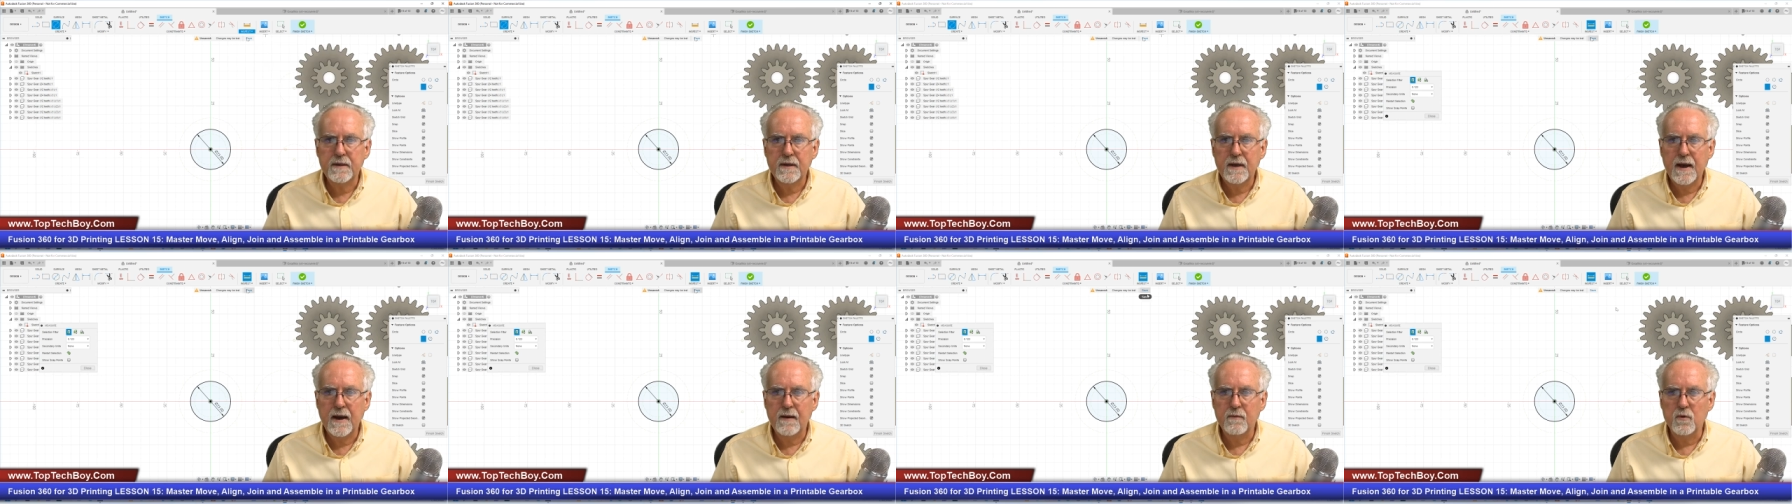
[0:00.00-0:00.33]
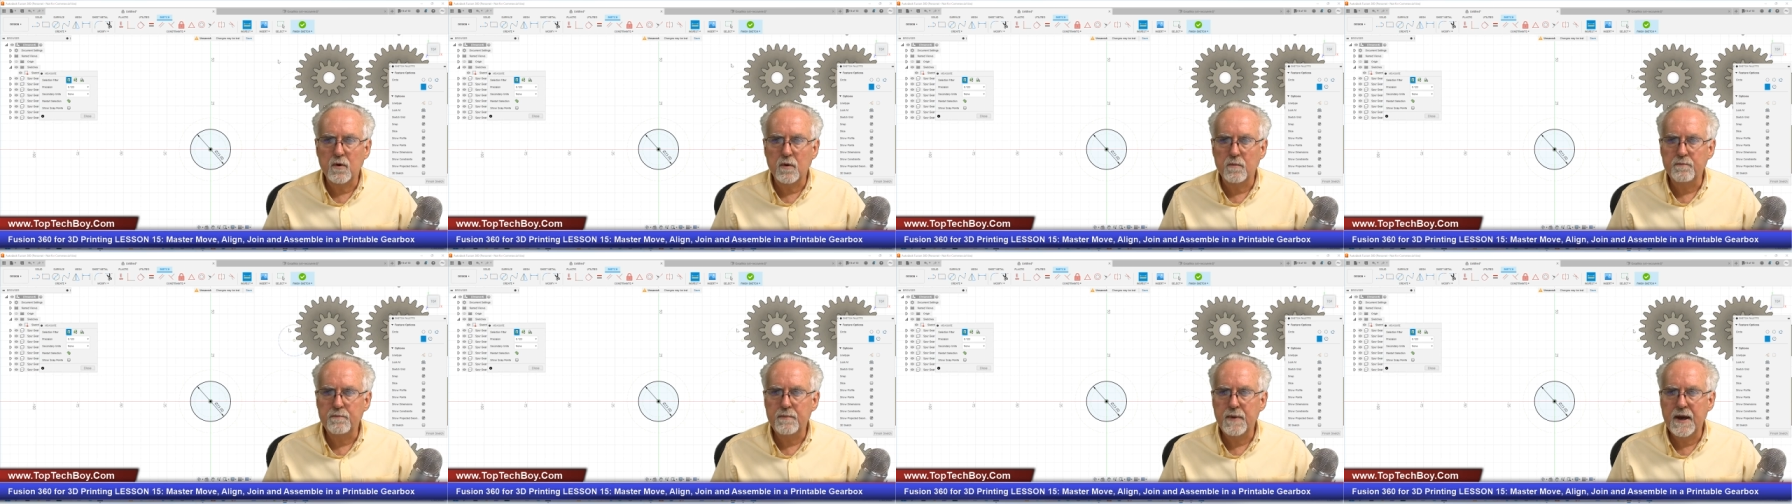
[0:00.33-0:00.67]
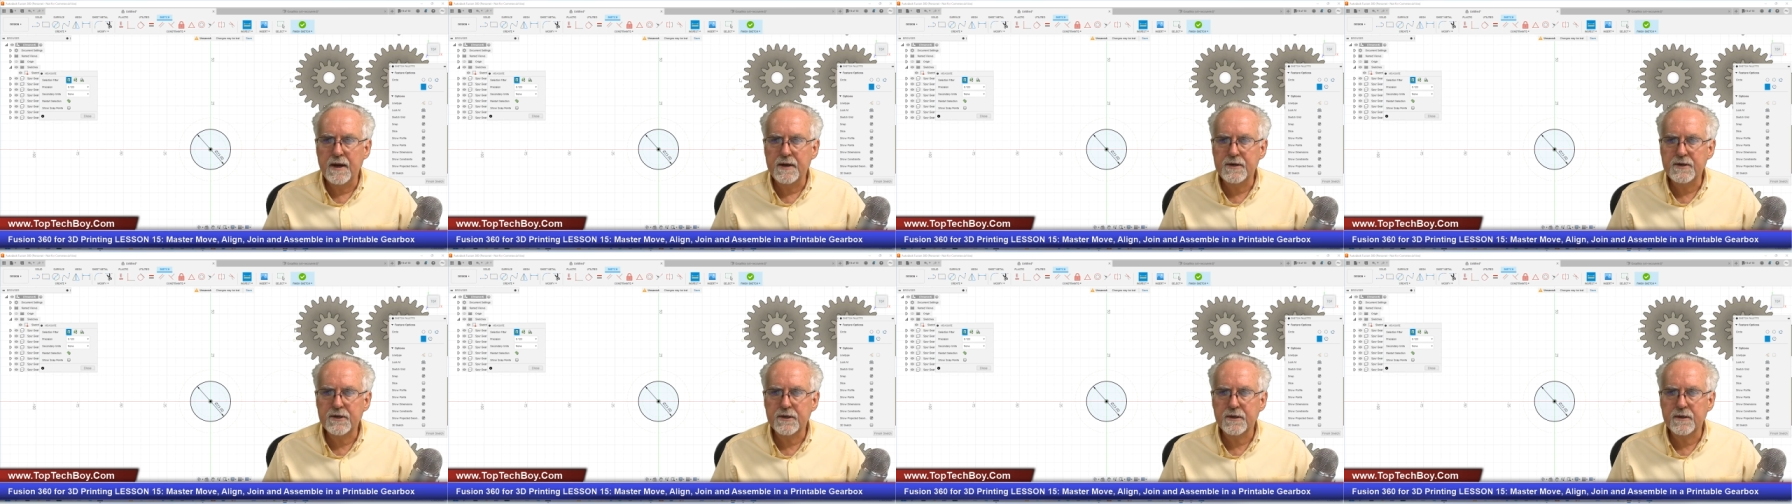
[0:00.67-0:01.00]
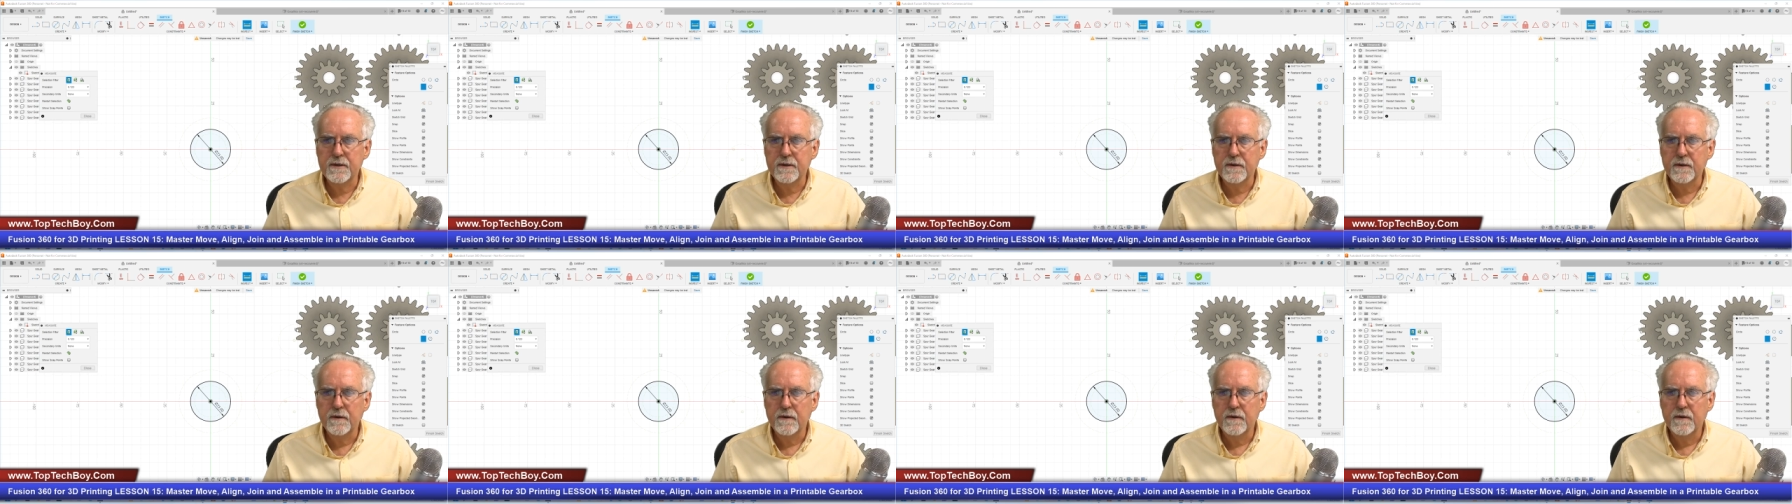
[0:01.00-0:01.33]
I will
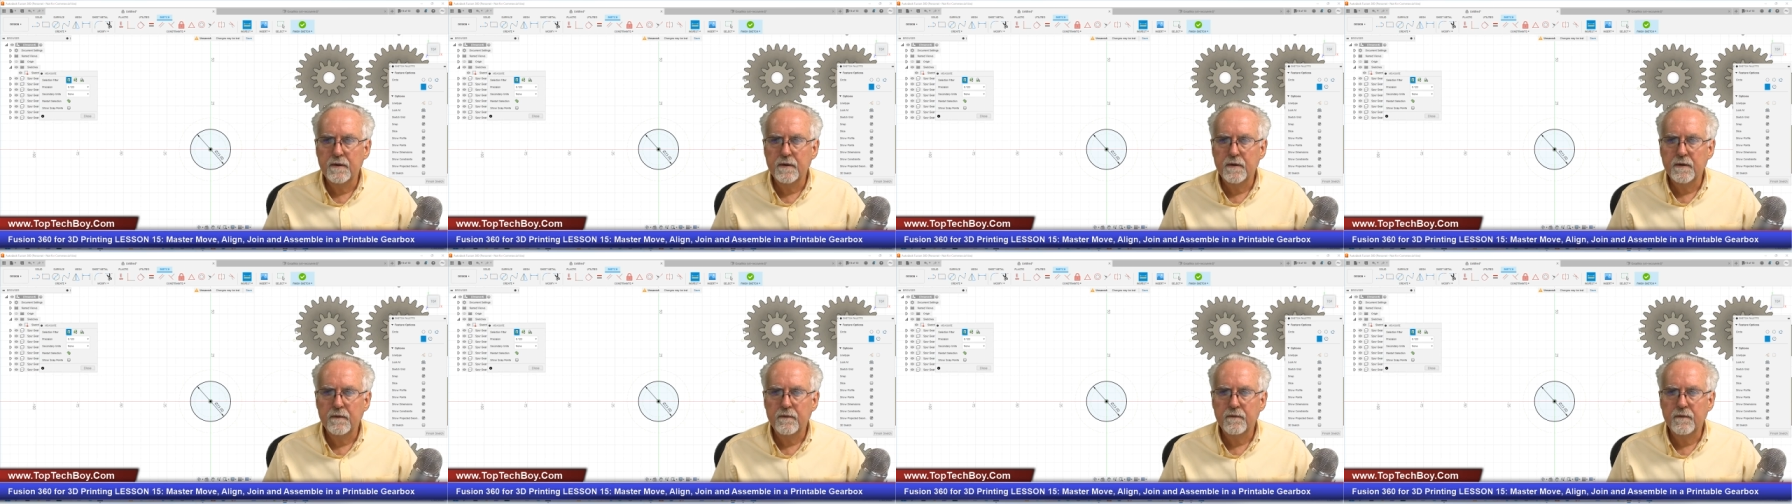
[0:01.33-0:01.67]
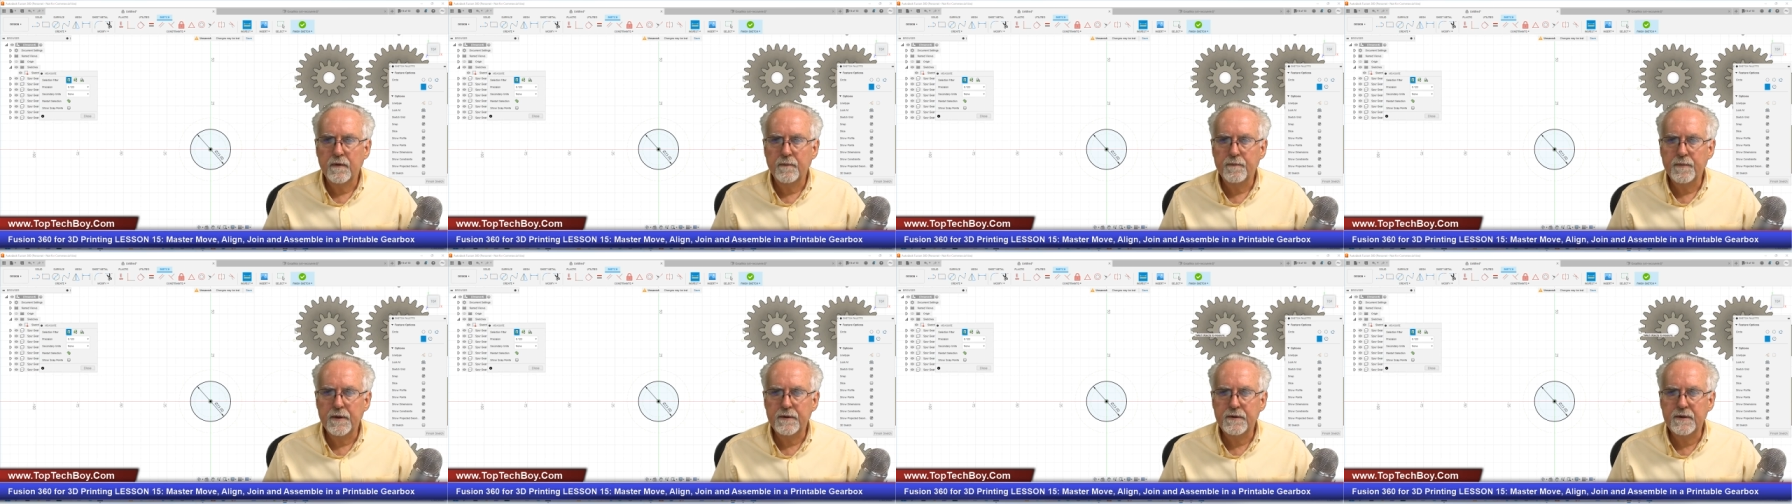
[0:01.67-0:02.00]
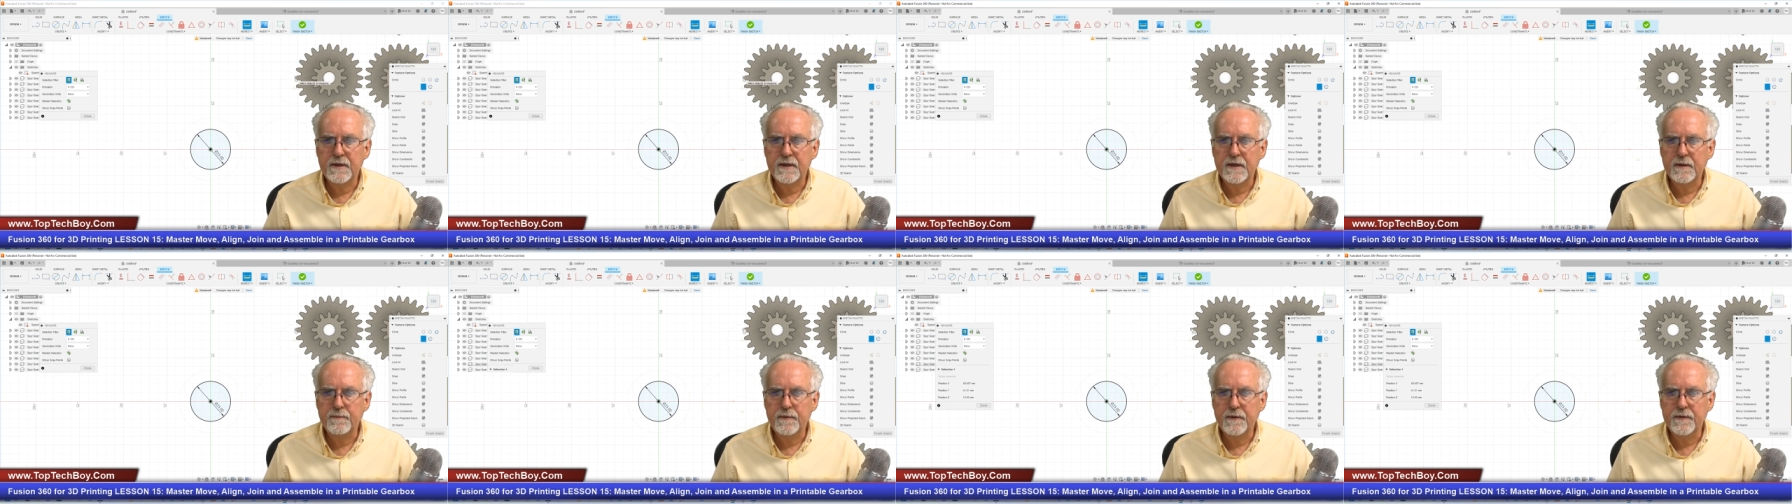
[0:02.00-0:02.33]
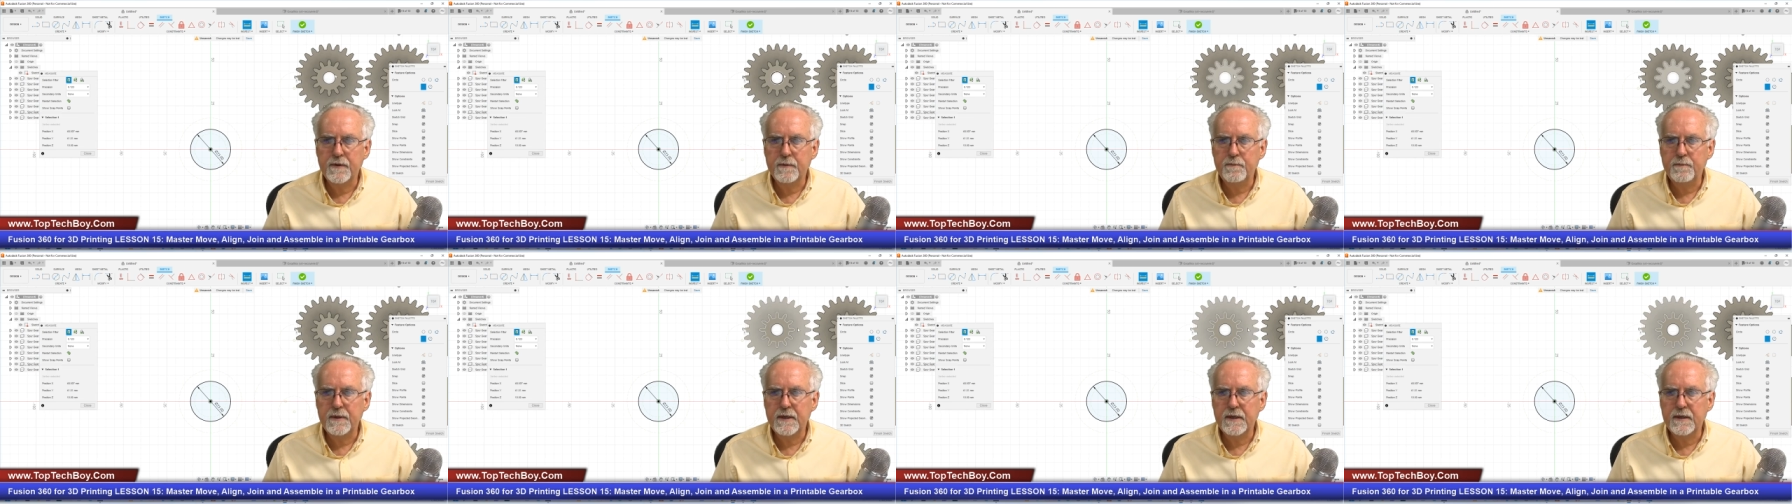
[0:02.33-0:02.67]
measure from the tip of
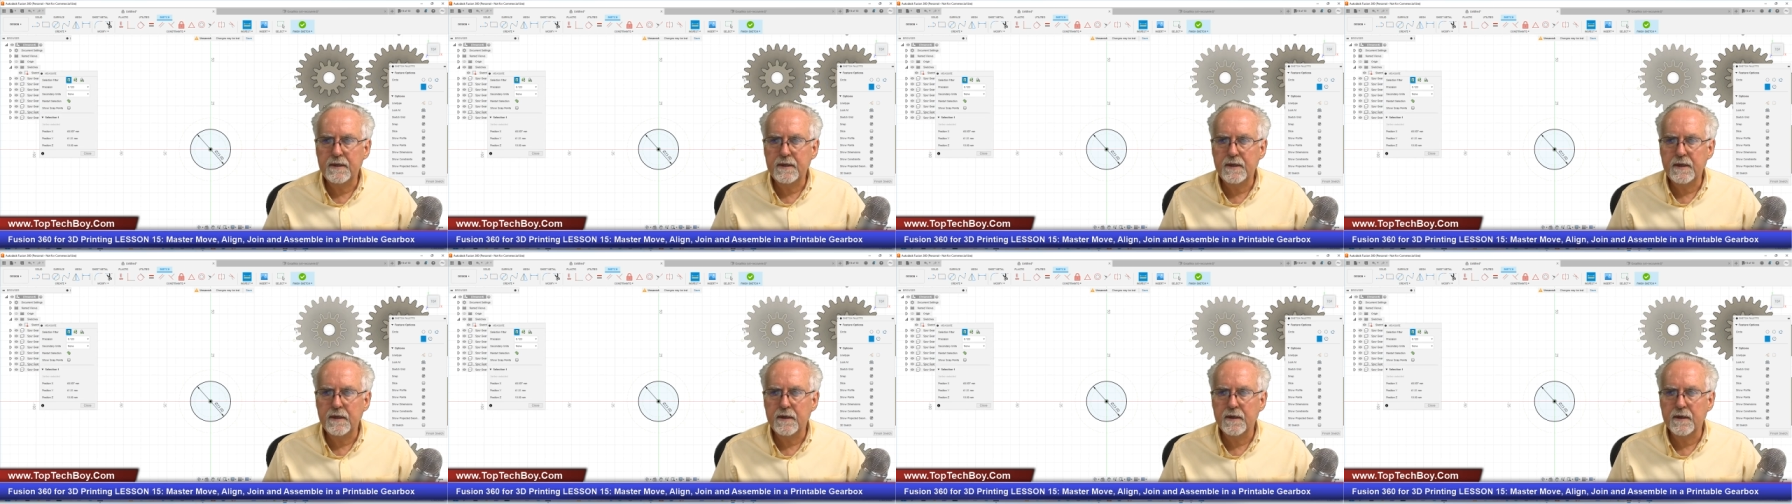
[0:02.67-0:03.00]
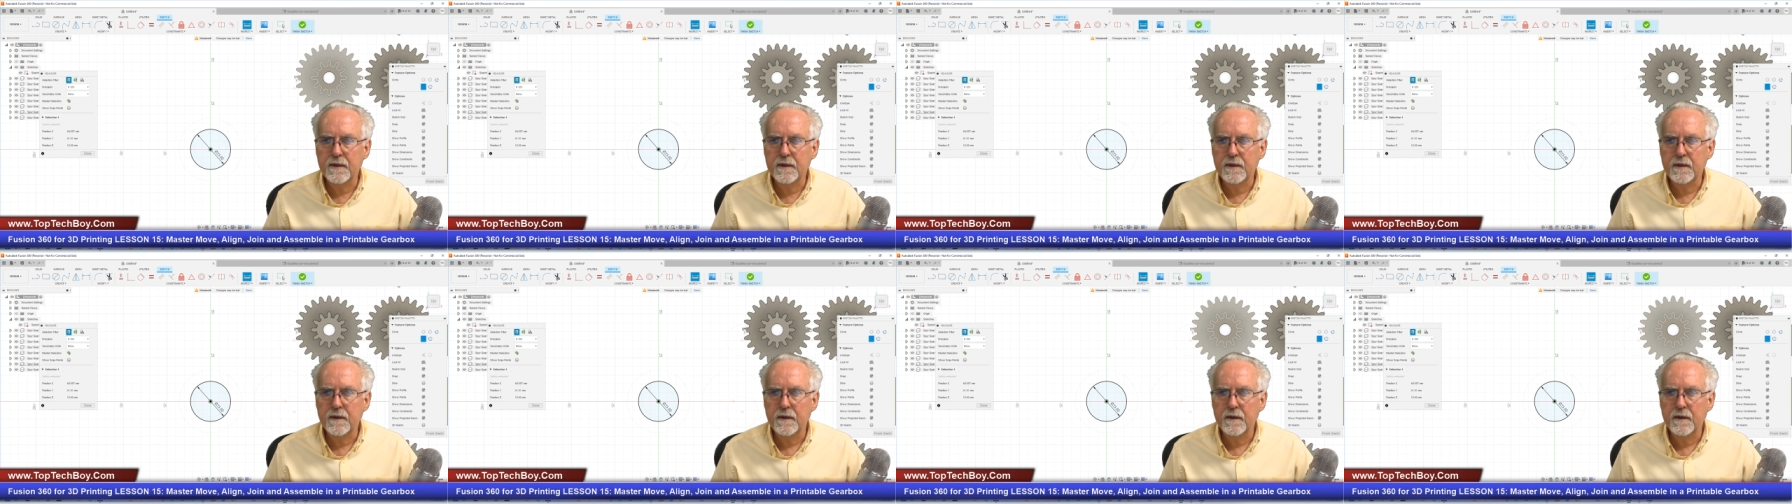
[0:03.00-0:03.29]
the big gear